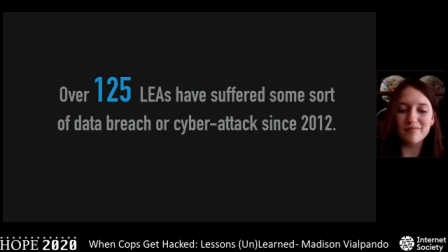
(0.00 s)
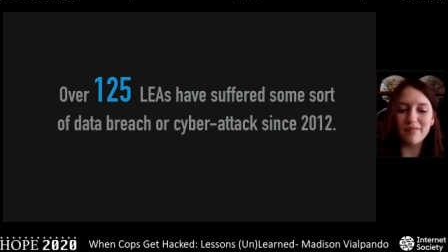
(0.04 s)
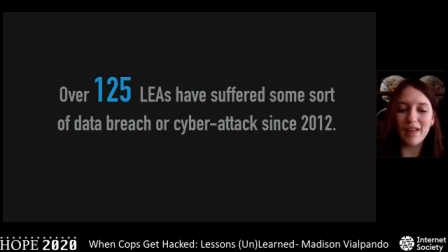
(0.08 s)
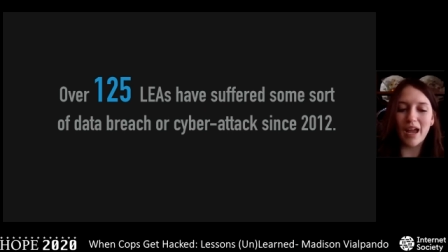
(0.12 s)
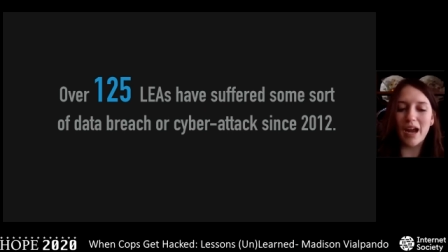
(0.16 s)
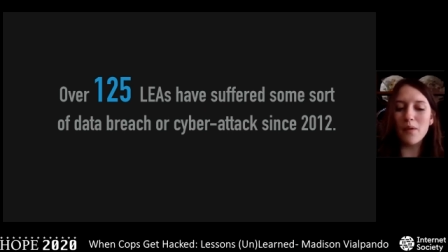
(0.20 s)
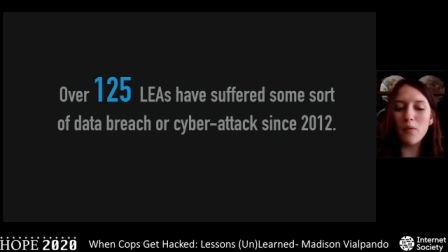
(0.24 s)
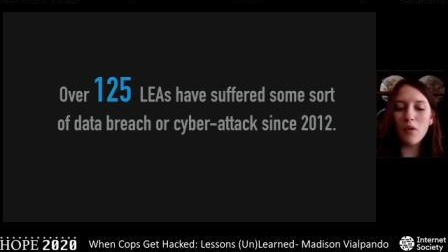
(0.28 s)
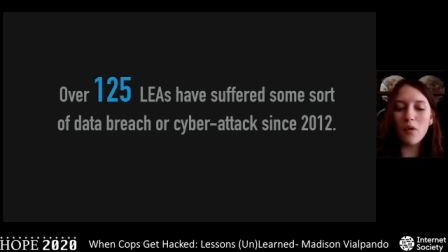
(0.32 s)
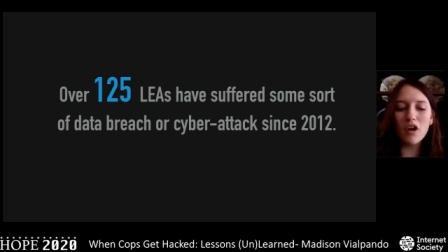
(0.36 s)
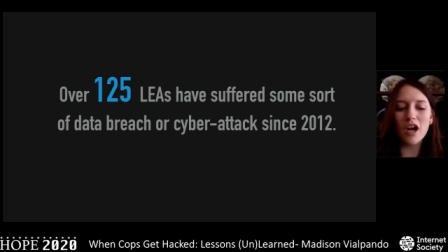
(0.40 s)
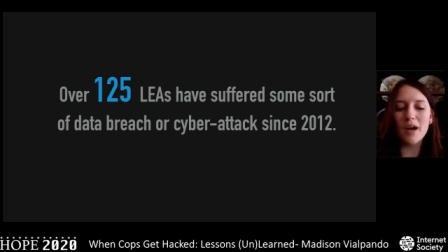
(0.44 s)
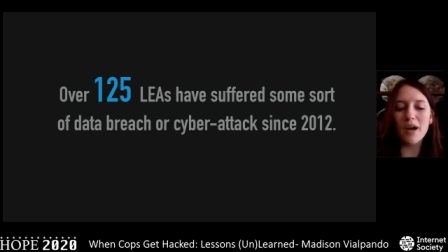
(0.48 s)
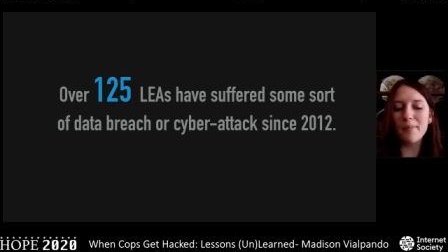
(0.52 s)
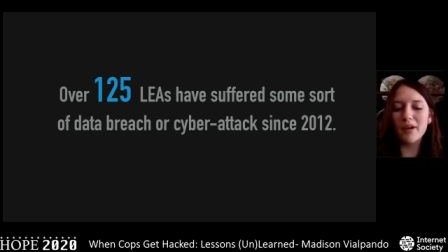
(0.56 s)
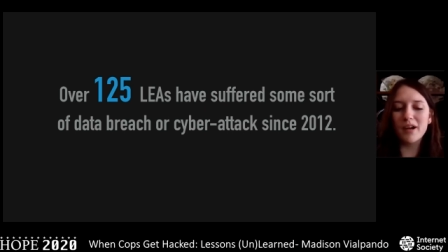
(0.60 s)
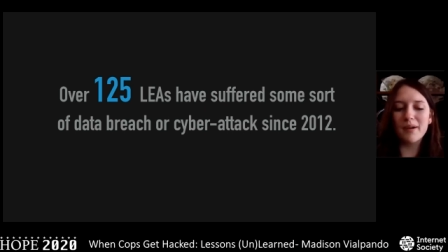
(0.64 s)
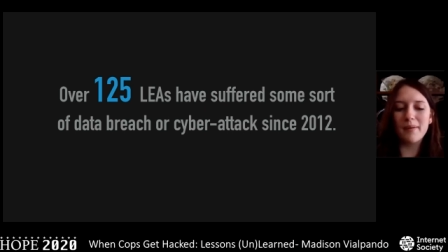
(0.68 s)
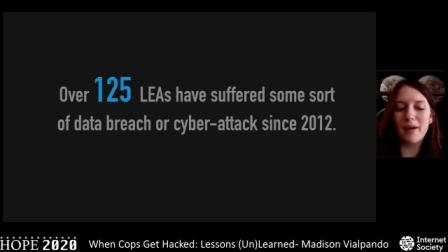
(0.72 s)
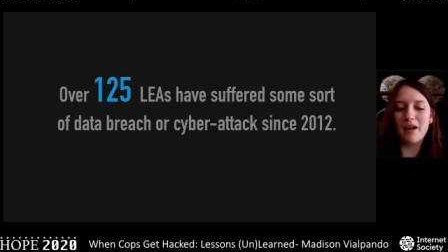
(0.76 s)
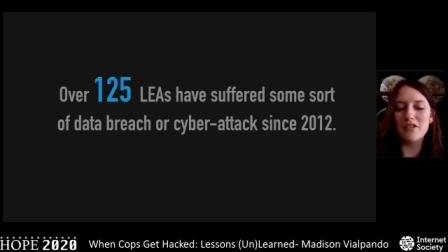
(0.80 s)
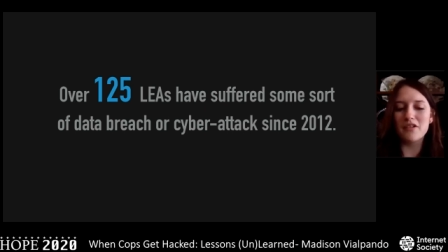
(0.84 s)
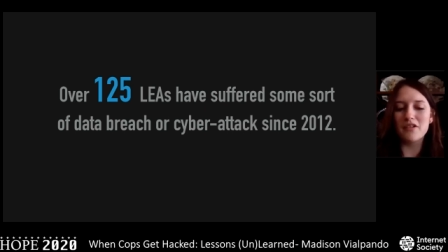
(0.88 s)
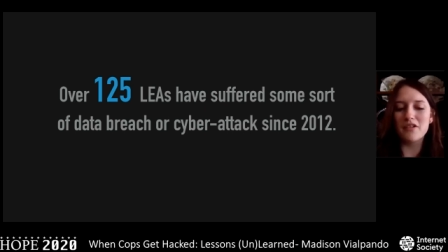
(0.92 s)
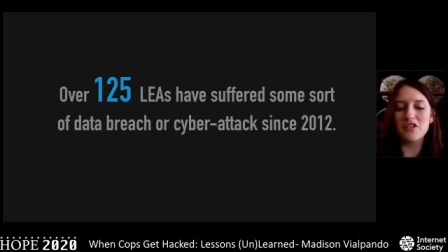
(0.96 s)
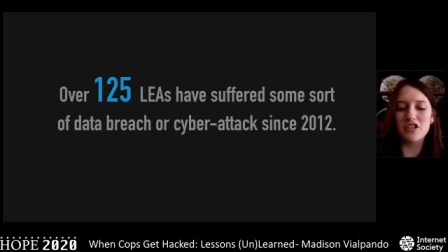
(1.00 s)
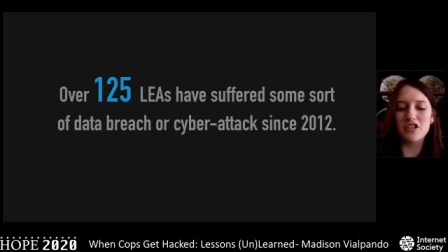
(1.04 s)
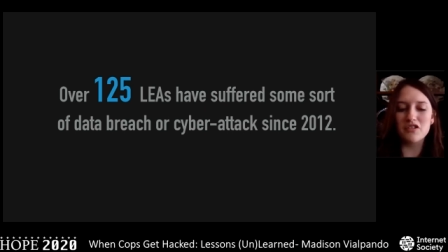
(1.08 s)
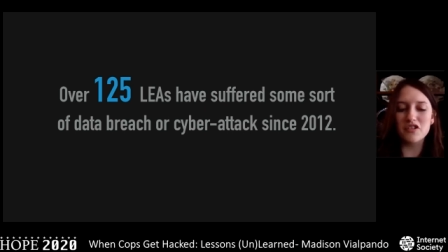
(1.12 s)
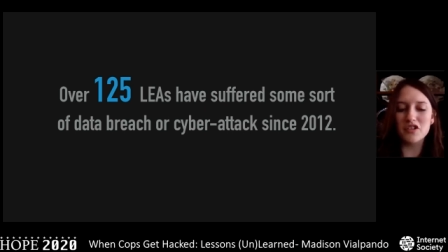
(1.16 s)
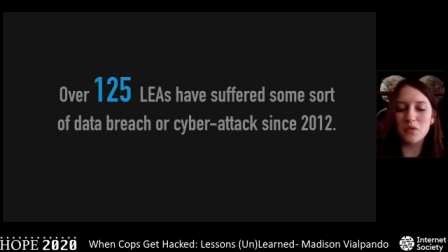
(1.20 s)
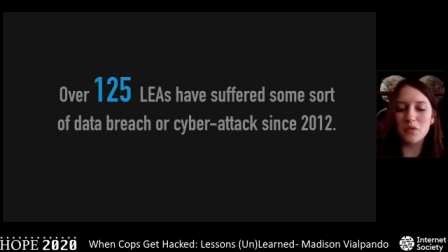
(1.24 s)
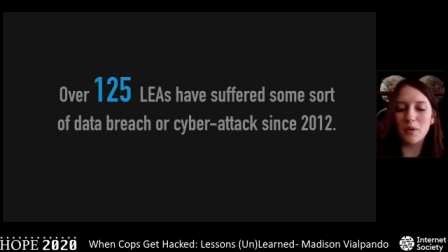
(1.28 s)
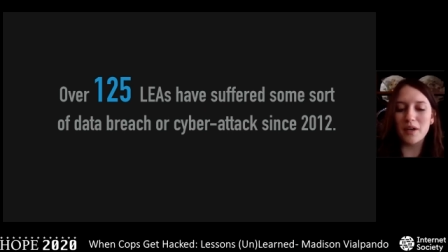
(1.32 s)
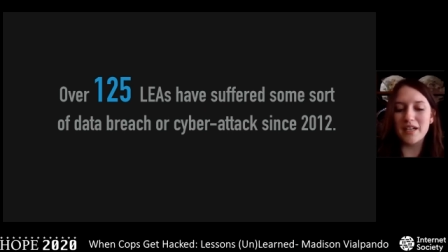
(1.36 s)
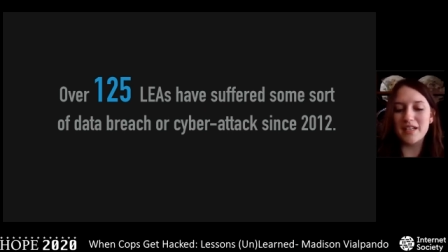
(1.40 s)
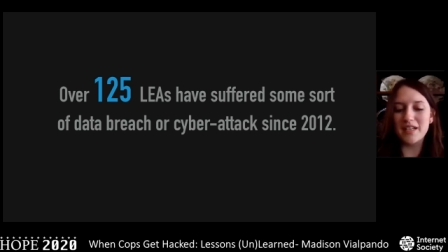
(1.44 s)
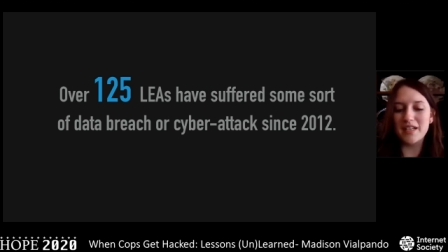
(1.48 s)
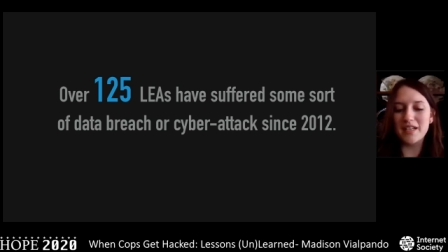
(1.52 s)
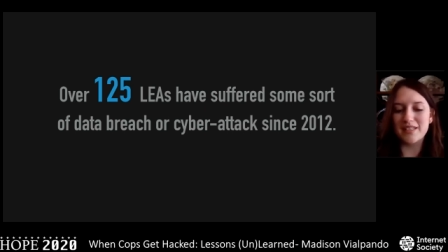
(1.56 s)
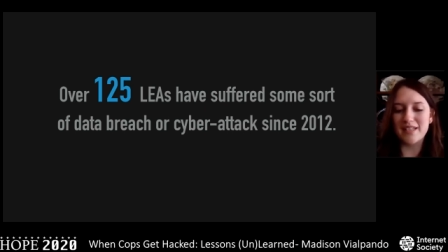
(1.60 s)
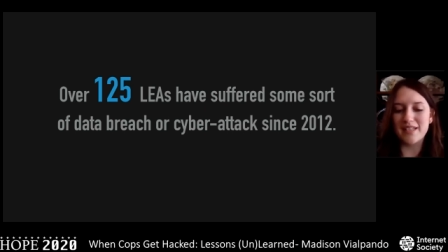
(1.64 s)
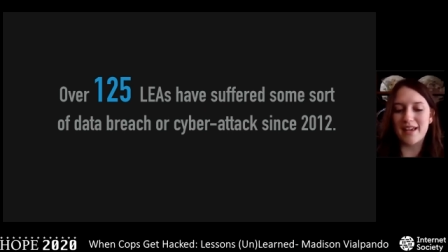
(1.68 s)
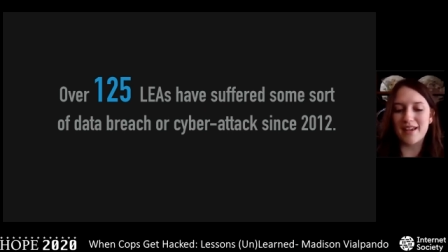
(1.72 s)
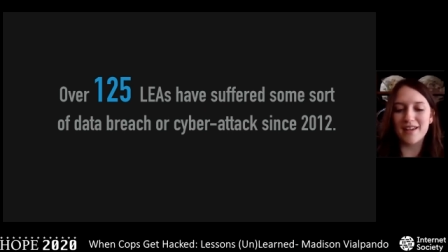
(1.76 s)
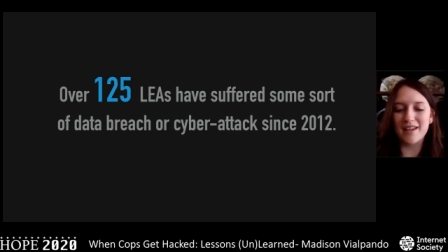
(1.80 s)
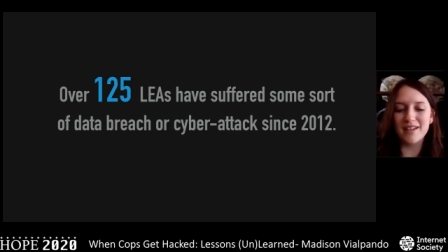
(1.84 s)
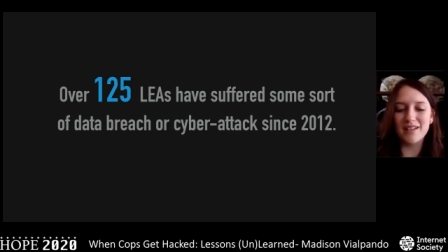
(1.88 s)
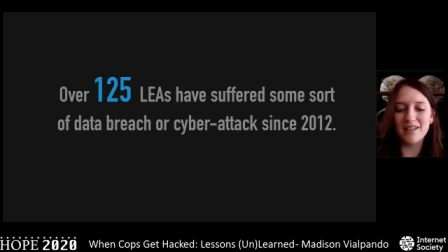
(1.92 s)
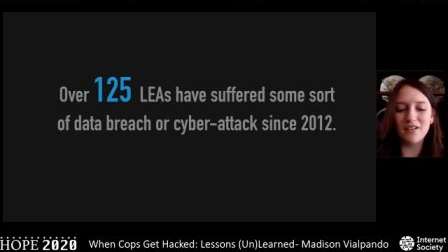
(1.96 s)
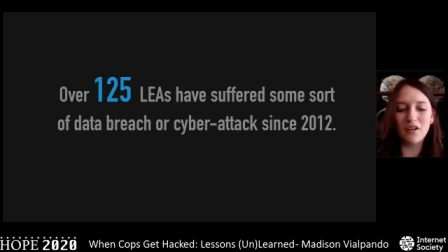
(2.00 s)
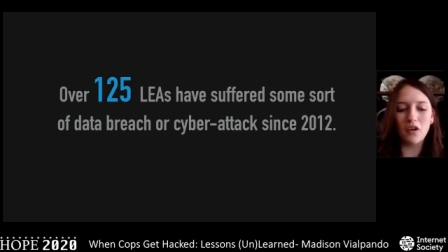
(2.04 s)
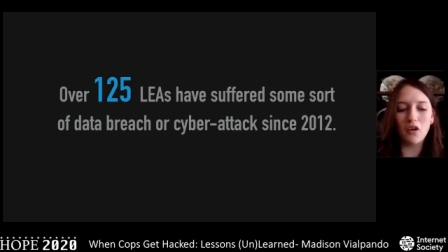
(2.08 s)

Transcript: I woke up about June 22nd